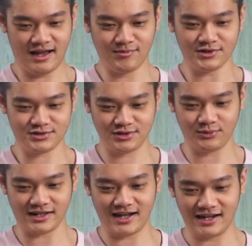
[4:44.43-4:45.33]
I'm not sure
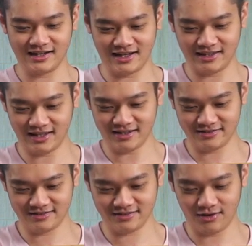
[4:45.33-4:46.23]
what color are
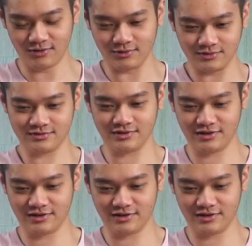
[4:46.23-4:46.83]
they. Oh,